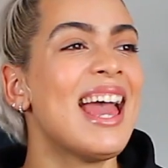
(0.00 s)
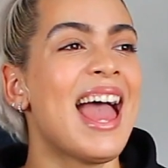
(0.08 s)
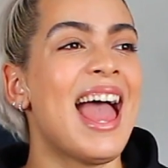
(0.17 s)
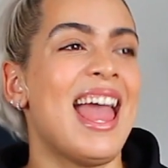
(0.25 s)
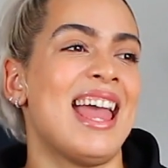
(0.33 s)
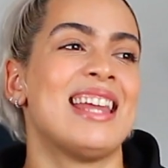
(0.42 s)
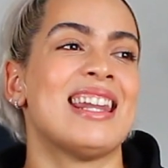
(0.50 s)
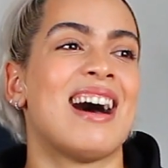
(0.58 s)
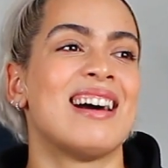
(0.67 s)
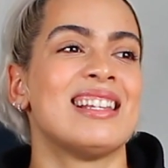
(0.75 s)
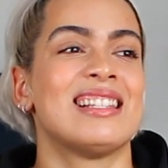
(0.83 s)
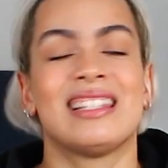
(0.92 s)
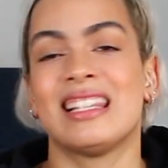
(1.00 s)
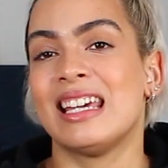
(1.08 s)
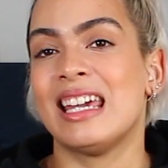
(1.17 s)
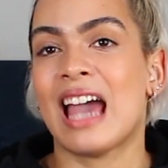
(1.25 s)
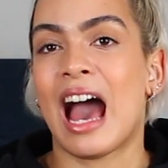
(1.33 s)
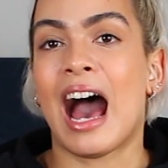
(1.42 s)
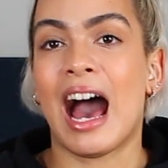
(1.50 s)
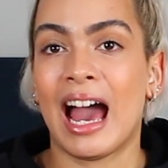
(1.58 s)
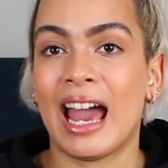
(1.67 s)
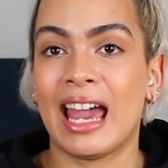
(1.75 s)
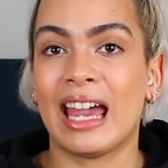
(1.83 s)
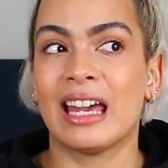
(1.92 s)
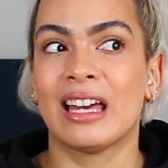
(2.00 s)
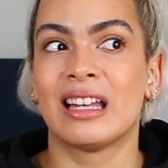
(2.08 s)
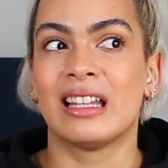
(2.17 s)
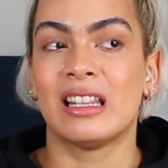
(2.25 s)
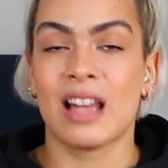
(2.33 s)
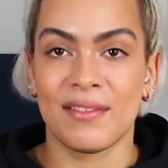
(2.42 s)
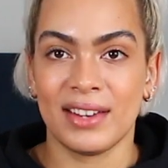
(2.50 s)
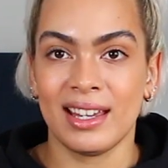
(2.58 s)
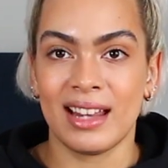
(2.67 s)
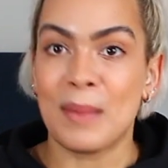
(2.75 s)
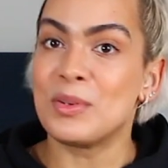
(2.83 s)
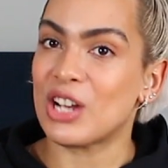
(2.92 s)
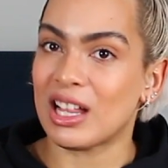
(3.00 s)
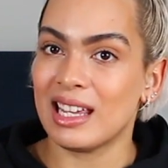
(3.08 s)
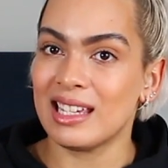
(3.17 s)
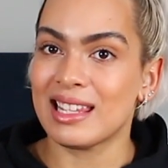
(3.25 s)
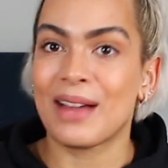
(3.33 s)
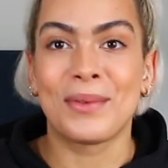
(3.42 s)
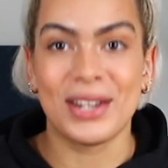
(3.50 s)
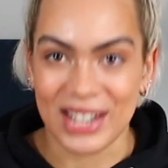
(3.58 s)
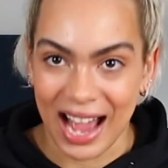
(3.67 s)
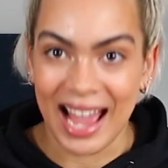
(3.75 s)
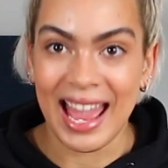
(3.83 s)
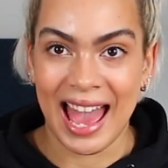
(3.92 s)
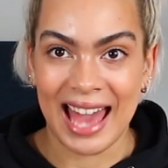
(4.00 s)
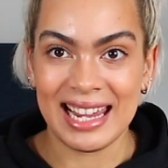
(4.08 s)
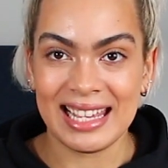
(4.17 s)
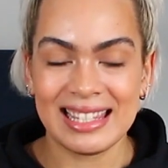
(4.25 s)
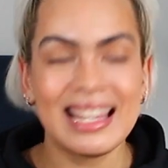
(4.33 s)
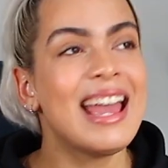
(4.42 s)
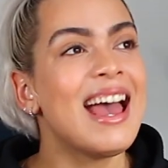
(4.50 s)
And honestly, I love it. I'm jealous. I wish I had it.